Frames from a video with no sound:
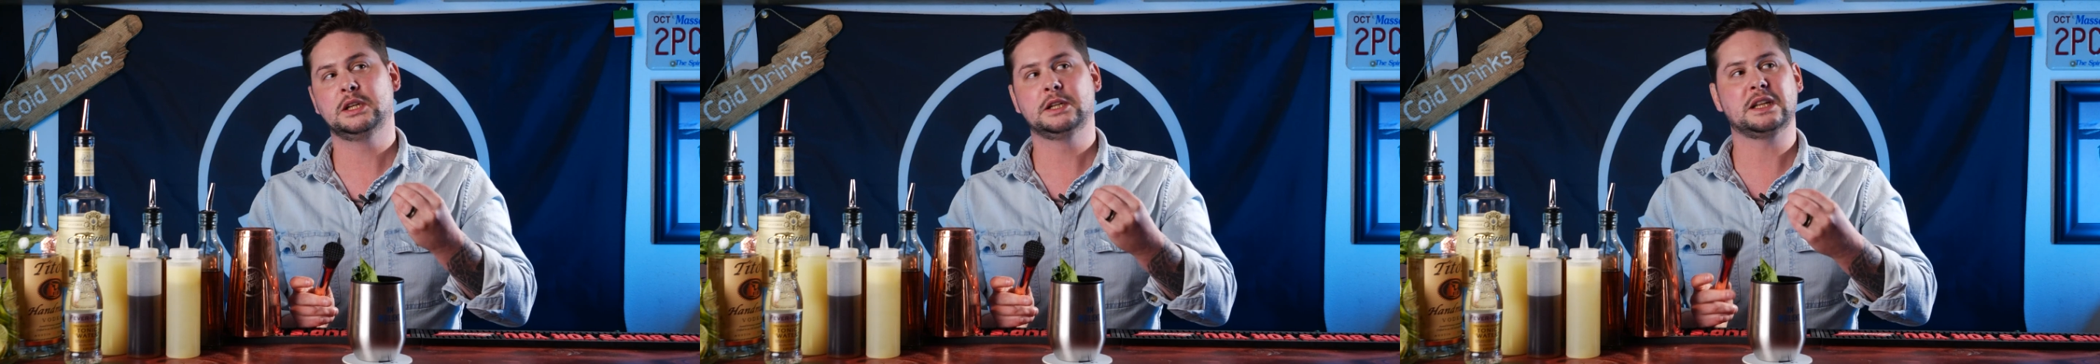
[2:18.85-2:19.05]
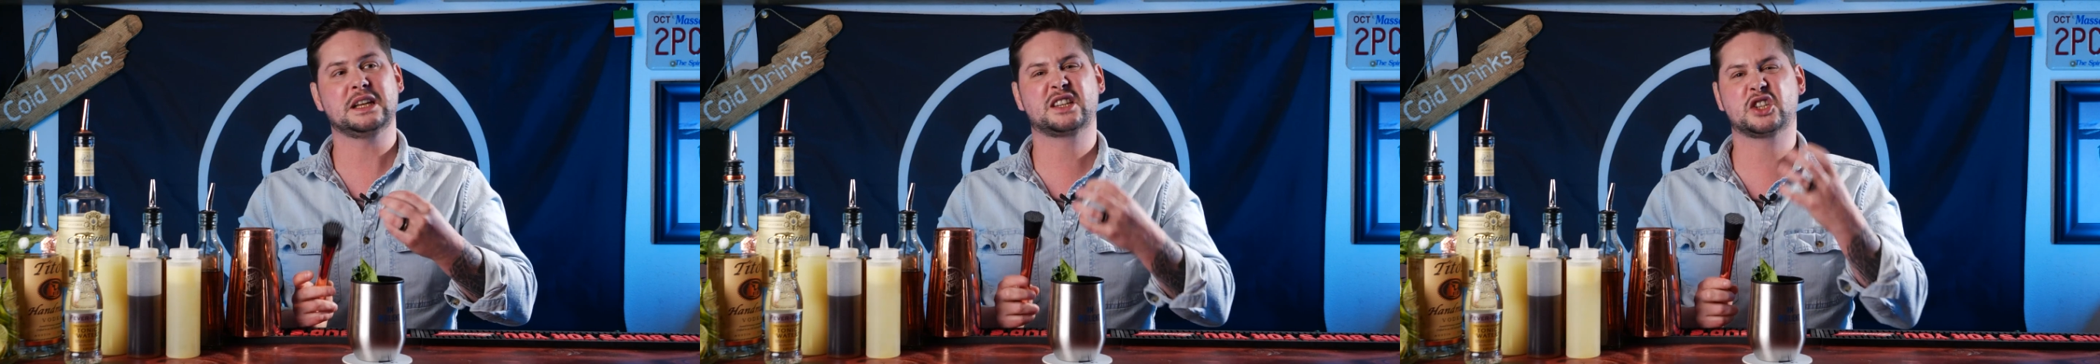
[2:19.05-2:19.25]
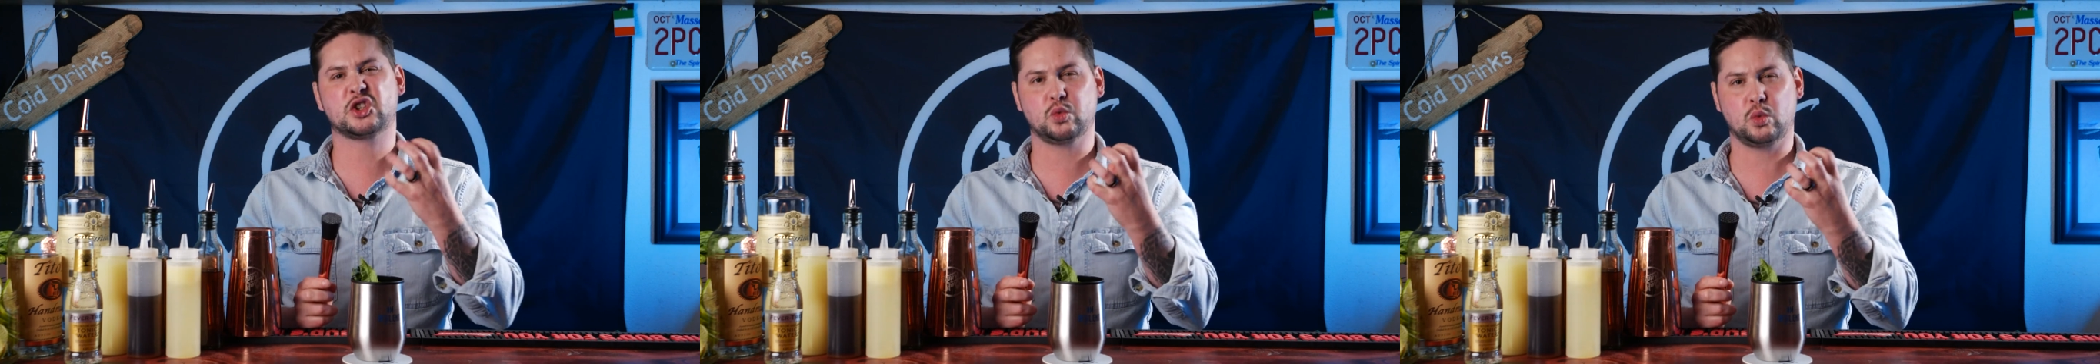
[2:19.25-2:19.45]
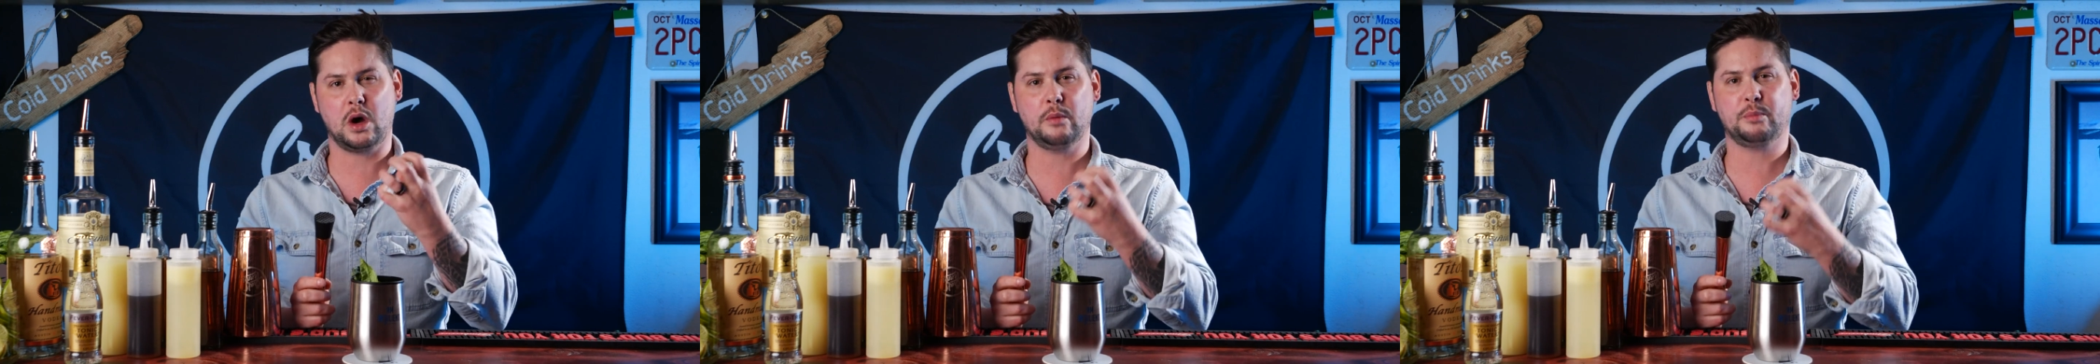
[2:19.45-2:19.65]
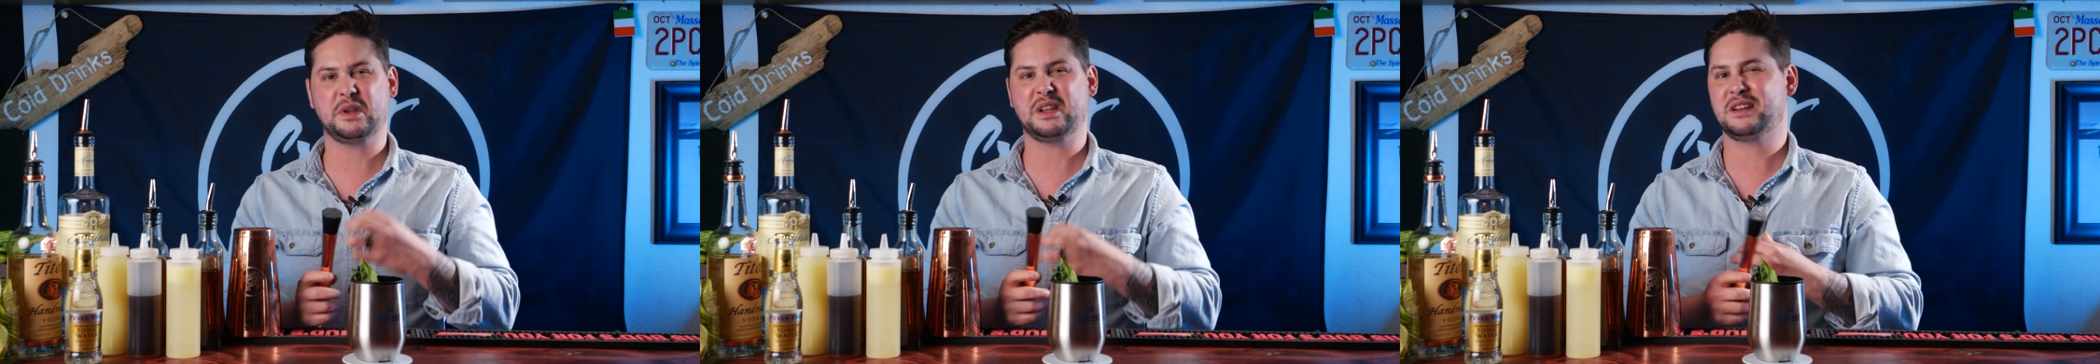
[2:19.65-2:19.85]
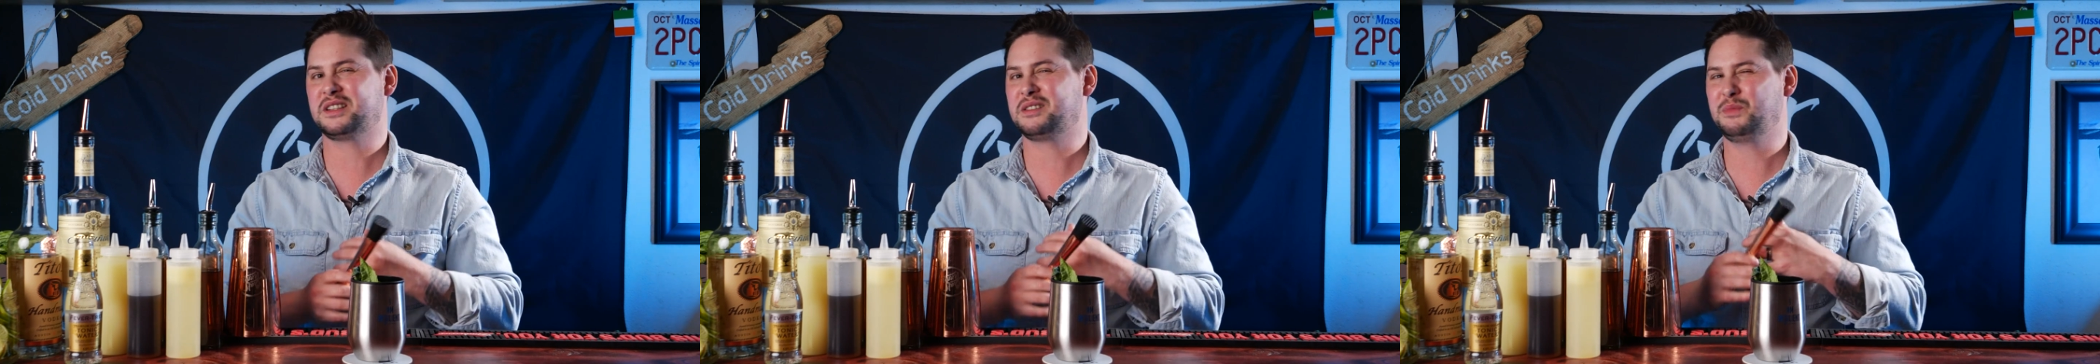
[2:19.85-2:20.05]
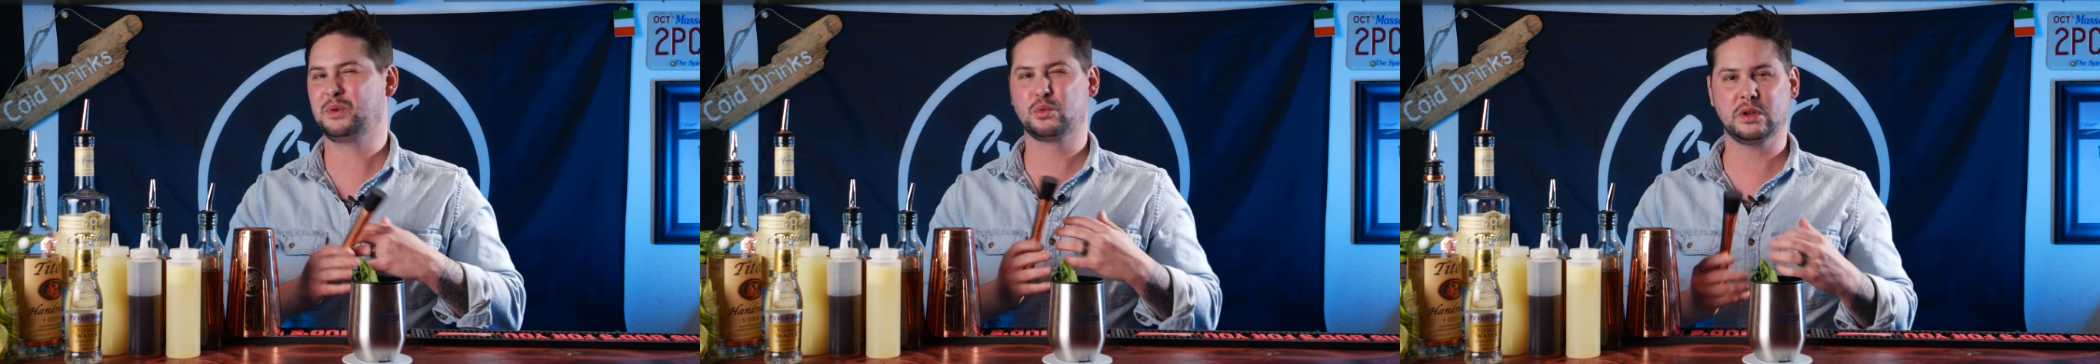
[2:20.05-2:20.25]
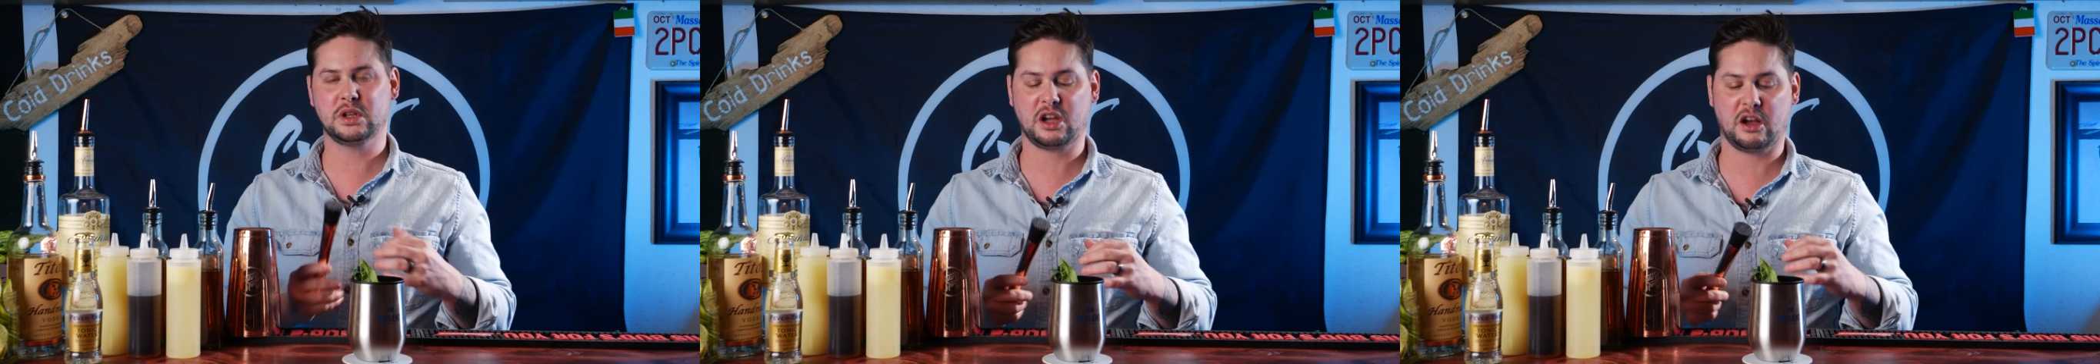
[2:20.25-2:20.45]
like swampy and can be
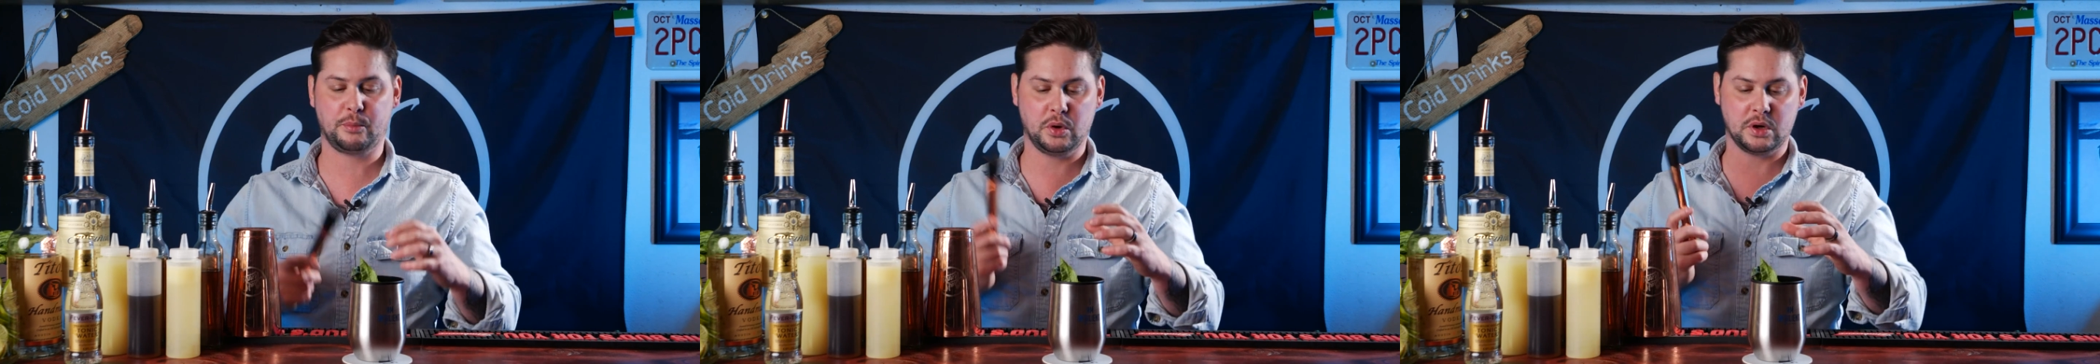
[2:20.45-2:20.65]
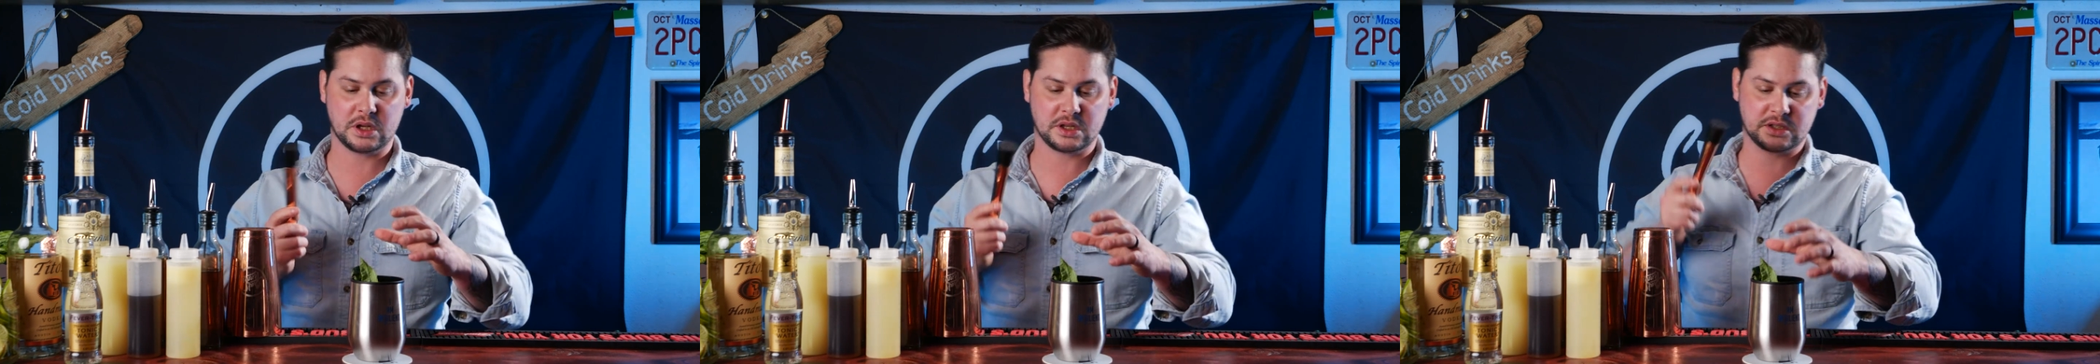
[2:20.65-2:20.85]
really off-putting.